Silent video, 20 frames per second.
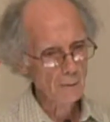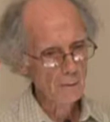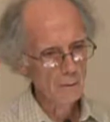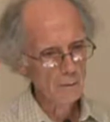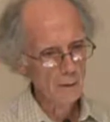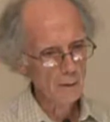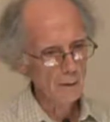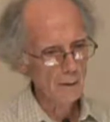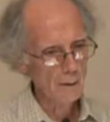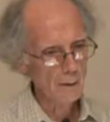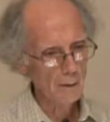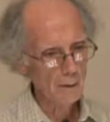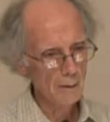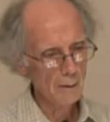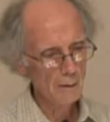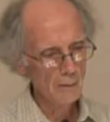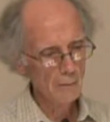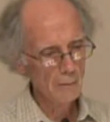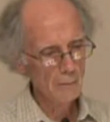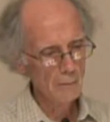
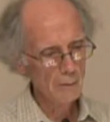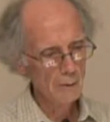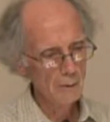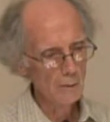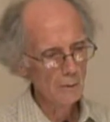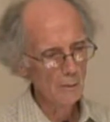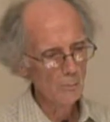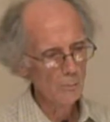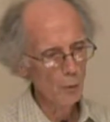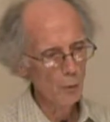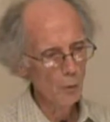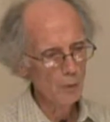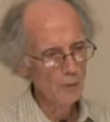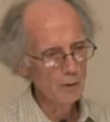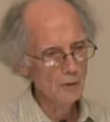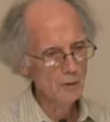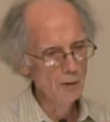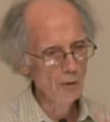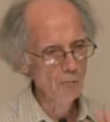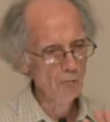the
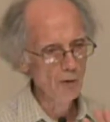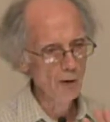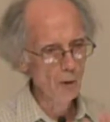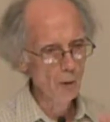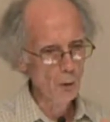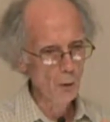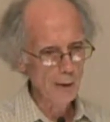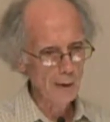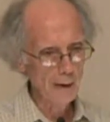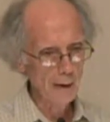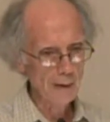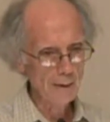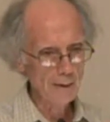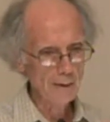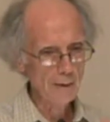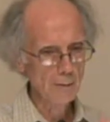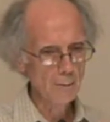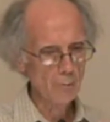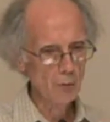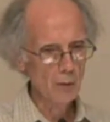components of the
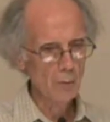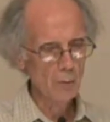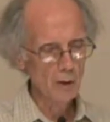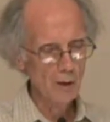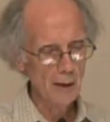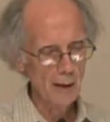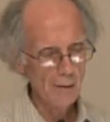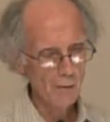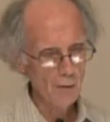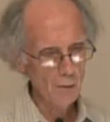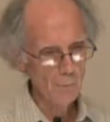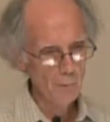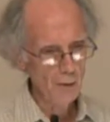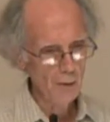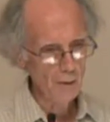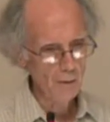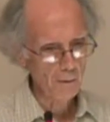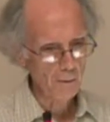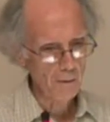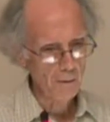OAS from the
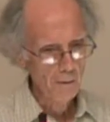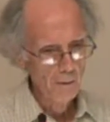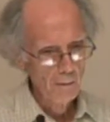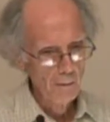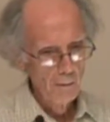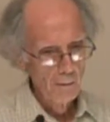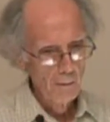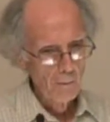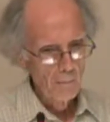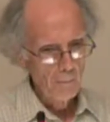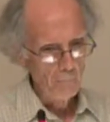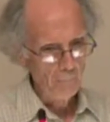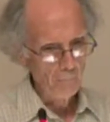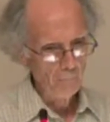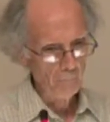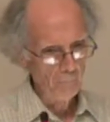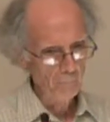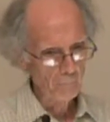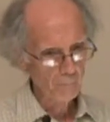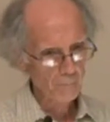Caribbean
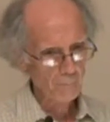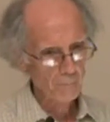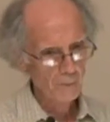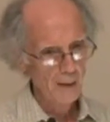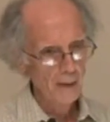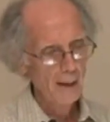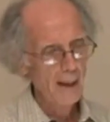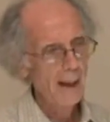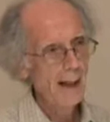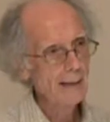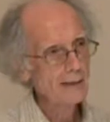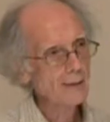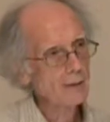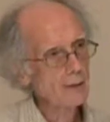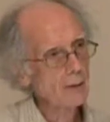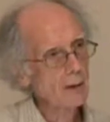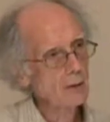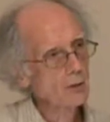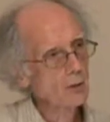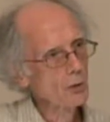has
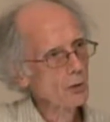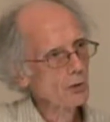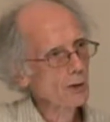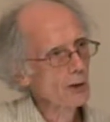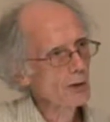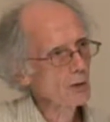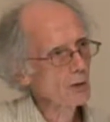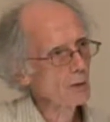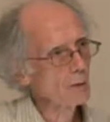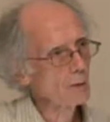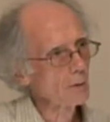a tradition,